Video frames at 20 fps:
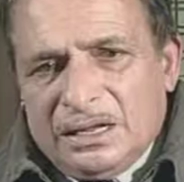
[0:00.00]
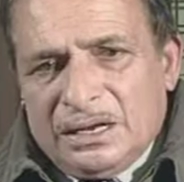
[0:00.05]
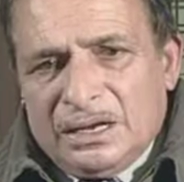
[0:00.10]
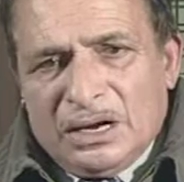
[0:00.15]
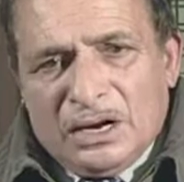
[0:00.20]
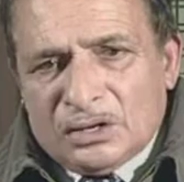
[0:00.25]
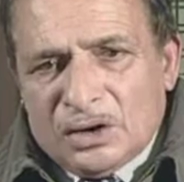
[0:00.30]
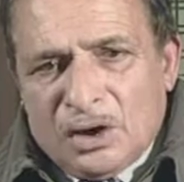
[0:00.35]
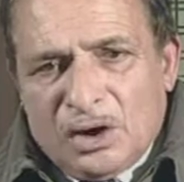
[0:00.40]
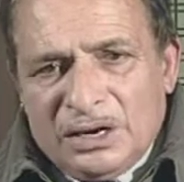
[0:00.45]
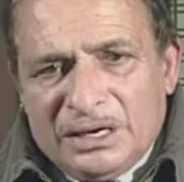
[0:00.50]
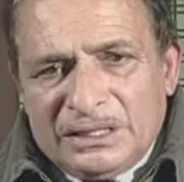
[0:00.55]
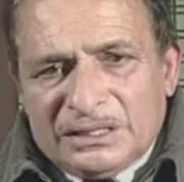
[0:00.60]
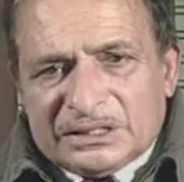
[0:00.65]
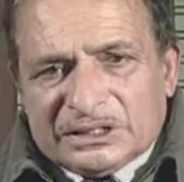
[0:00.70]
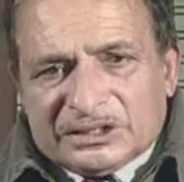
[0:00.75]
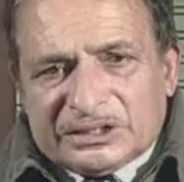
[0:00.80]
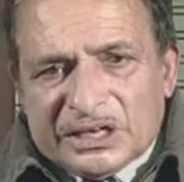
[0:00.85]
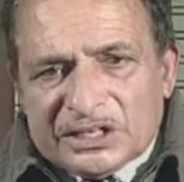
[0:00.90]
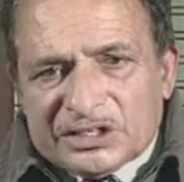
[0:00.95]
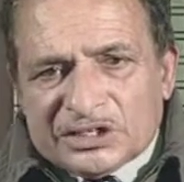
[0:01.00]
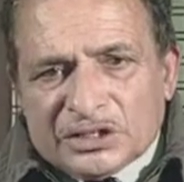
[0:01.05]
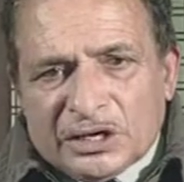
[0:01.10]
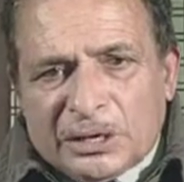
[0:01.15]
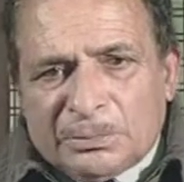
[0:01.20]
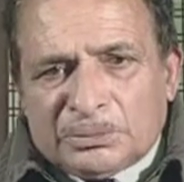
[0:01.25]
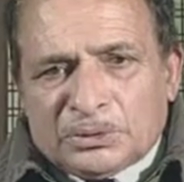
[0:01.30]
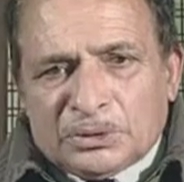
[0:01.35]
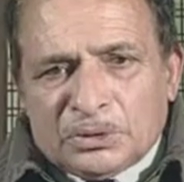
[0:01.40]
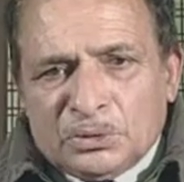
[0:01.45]
Not only the test
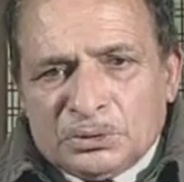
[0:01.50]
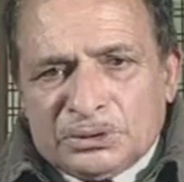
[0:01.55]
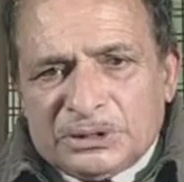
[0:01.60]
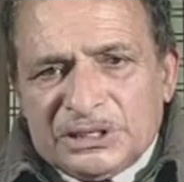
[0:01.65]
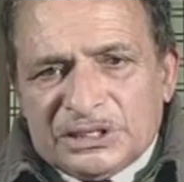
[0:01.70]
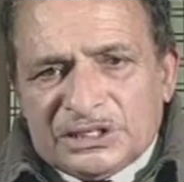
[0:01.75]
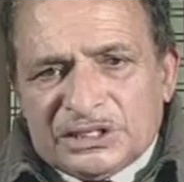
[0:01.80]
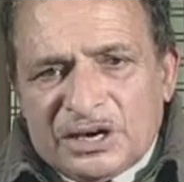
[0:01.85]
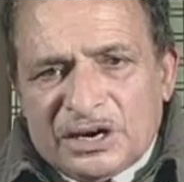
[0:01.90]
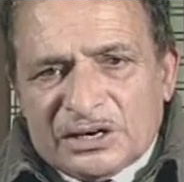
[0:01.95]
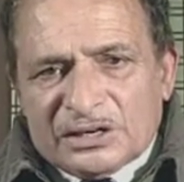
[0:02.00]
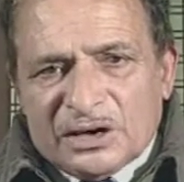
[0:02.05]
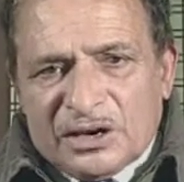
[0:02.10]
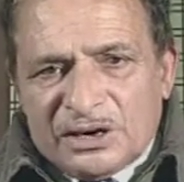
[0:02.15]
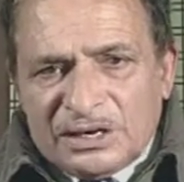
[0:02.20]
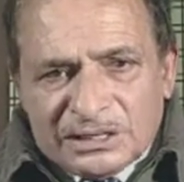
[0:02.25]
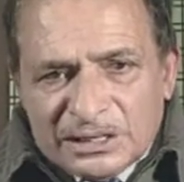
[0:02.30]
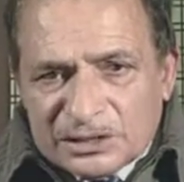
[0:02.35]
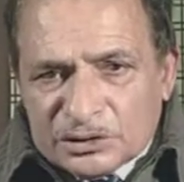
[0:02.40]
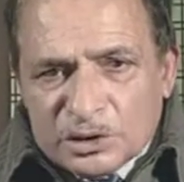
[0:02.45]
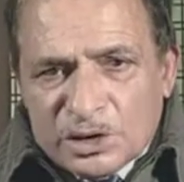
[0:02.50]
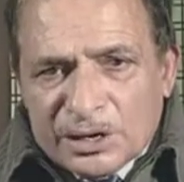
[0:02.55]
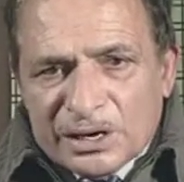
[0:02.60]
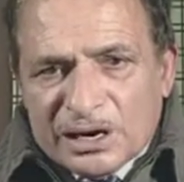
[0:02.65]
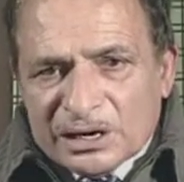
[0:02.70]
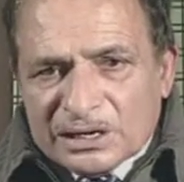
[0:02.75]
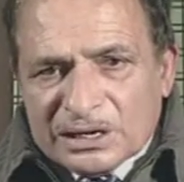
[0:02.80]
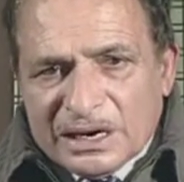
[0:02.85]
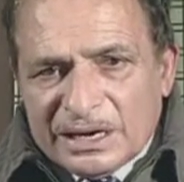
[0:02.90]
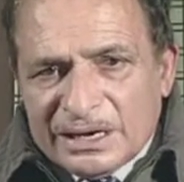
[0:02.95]
of truth is not only that you are
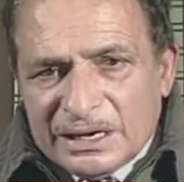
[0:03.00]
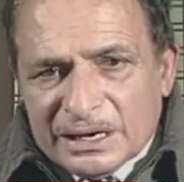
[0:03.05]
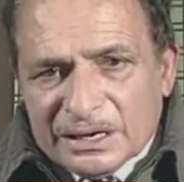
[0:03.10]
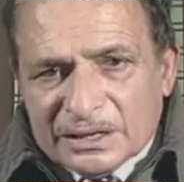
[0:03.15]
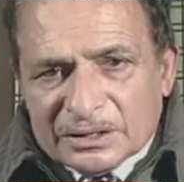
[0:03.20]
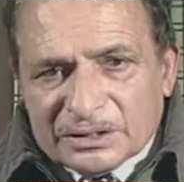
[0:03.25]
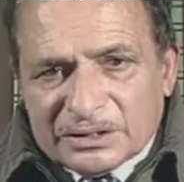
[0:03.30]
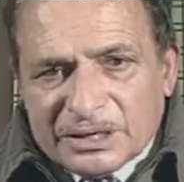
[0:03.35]
not liar.